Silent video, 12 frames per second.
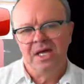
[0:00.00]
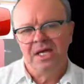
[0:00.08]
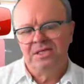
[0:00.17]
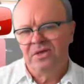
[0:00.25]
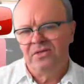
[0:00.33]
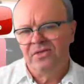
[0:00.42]

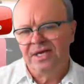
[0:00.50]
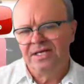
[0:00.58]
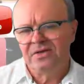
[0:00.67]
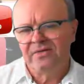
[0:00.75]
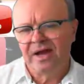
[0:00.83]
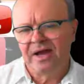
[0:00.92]
So
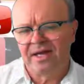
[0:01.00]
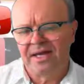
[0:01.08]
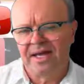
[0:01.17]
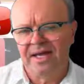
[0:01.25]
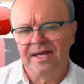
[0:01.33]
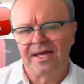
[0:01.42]
these are our
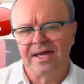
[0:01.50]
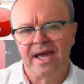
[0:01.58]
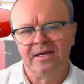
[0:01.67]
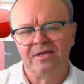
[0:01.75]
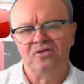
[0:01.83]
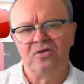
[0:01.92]
key
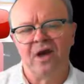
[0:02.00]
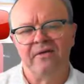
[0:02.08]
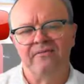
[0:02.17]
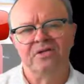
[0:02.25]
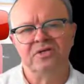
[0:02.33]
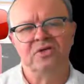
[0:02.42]
accounting
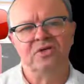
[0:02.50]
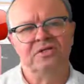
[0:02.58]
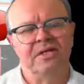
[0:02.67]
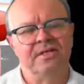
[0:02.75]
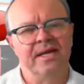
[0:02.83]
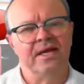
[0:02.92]
drivers
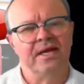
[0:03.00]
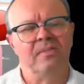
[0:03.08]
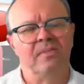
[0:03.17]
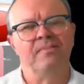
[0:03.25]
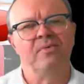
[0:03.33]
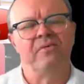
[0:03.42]
using the
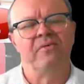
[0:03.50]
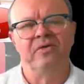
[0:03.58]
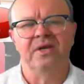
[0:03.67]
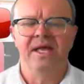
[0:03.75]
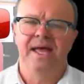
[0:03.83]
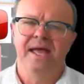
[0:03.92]
economic
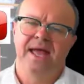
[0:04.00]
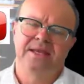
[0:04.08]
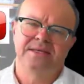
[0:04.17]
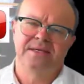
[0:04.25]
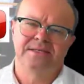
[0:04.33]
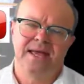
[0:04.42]
profit
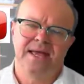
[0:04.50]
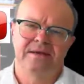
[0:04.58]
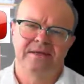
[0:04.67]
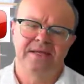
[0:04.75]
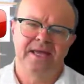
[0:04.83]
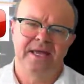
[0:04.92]
and
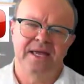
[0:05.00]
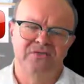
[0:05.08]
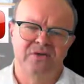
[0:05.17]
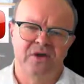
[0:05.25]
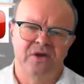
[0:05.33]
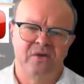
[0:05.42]
discounted cash
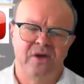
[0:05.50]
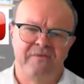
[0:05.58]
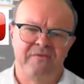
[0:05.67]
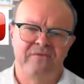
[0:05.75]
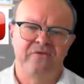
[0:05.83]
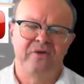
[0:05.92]
flow
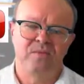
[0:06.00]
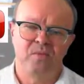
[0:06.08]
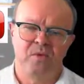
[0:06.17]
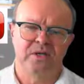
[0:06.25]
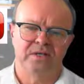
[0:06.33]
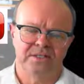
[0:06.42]

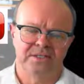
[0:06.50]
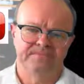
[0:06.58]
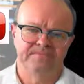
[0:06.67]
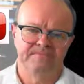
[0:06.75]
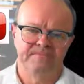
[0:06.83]
frameworks.